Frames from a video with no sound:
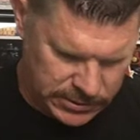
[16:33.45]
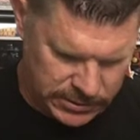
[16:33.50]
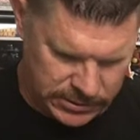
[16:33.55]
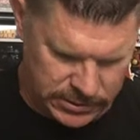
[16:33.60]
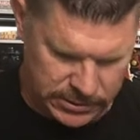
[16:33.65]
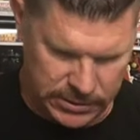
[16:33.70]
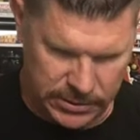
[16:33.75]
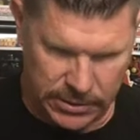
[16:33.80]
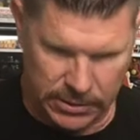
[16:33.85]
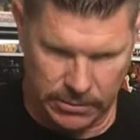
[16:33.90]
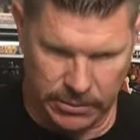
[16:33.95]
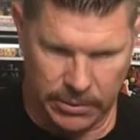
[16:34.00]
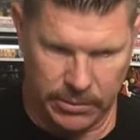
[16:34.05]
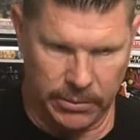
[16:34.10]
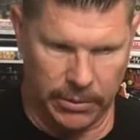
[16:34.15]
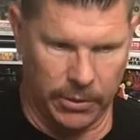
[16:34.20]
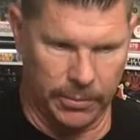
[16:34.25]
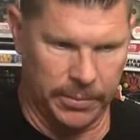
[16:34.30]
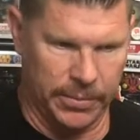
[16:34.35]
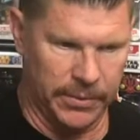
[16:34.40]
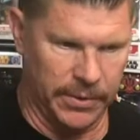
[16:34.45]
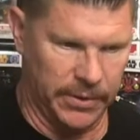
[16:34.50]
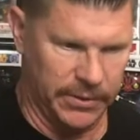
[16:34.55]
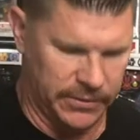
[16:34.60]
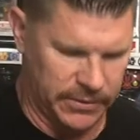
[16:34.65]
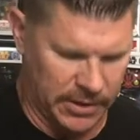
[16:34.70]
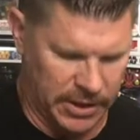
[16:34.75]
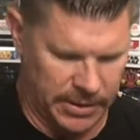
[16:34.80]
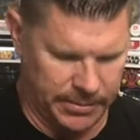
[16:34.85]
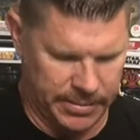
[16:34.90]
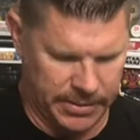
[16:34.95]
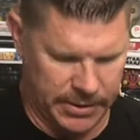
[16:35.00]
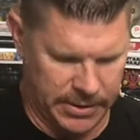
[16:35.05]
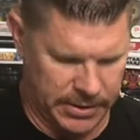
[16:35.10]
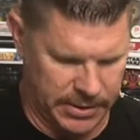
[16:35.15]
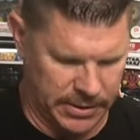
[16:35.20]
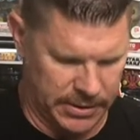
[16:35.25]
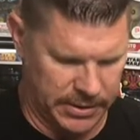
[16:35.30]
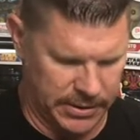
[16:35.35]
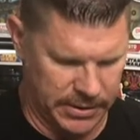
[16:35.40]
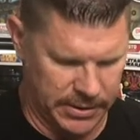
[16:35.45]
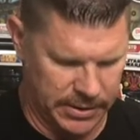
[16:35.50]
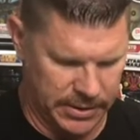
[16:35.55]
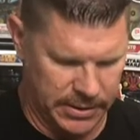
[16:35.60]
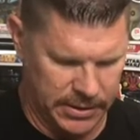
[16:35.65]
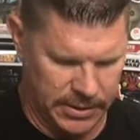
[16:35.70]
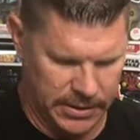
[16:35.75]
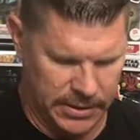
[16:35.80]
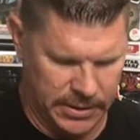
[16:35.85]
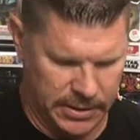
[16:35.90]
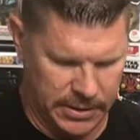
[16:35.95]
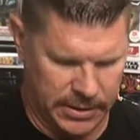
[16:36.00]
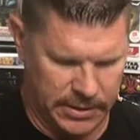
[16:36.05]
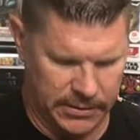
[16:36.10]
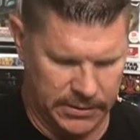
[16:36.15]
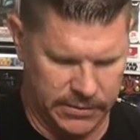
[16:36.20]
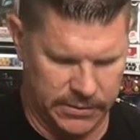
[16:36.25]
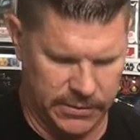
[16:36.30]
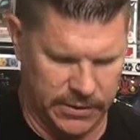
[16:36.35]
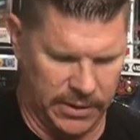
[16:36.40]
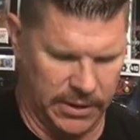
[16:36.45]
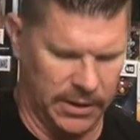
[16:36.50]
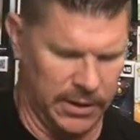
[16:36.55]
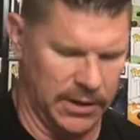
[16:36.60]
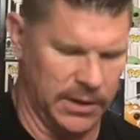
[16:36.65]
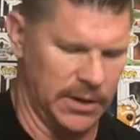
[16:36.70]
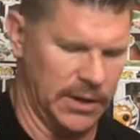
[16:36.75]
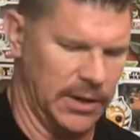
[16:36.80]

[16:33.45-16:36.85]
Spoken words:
So we will open these up. Let's see